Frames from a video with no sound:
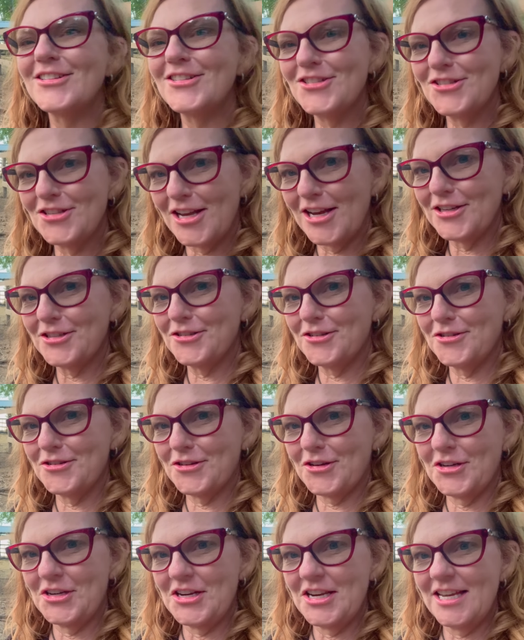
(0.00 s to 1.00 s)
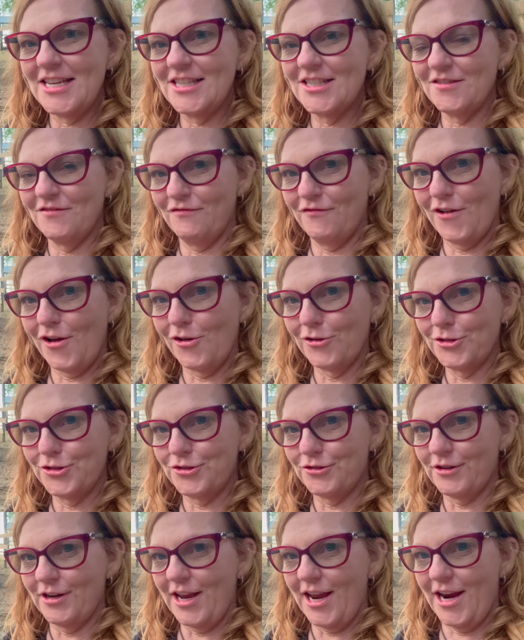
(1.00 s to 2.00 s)
Dexter's gonna need some
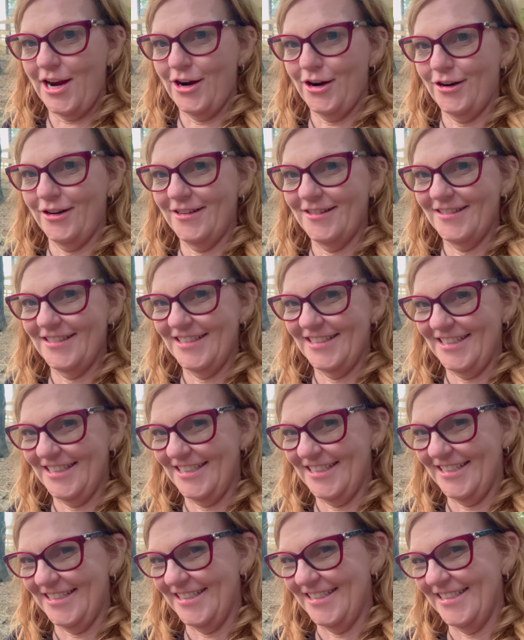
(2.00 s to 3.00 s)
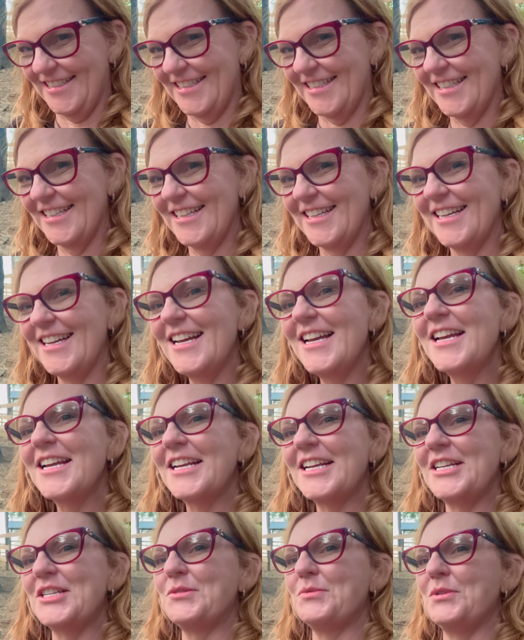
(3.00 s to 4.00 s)
foster care.
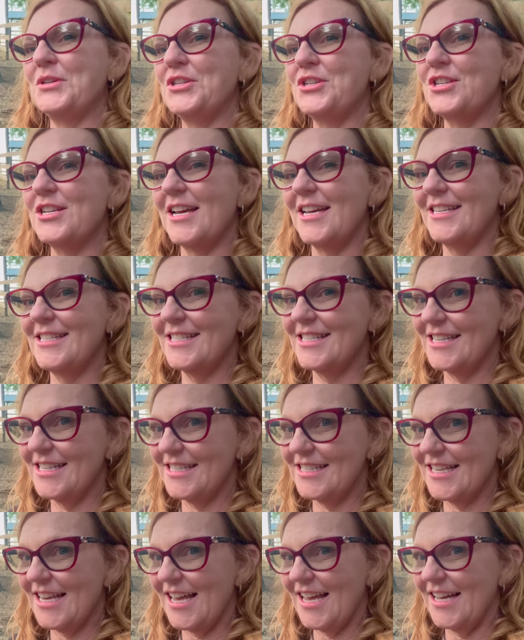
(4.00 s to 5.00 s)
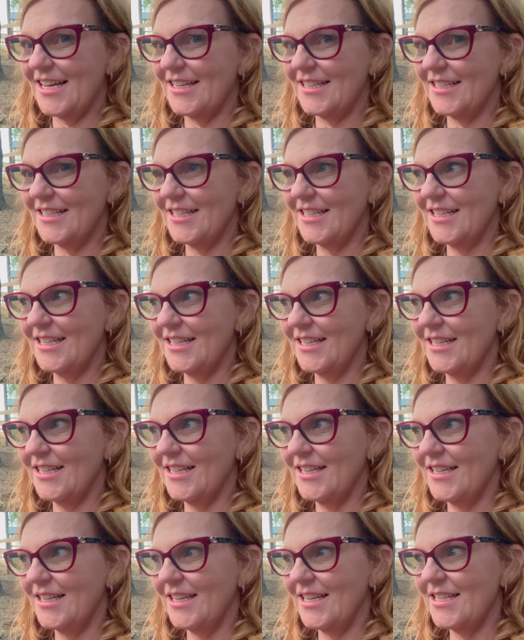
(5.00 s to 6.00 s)
Because when Shane sees that,
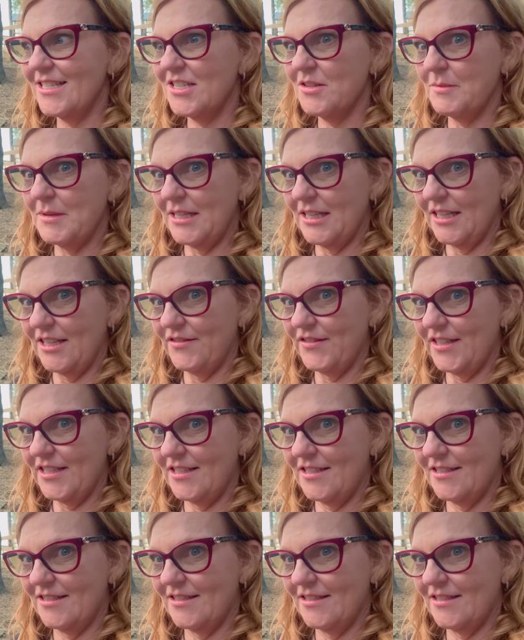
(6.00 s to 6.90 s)
he's gonna be livid.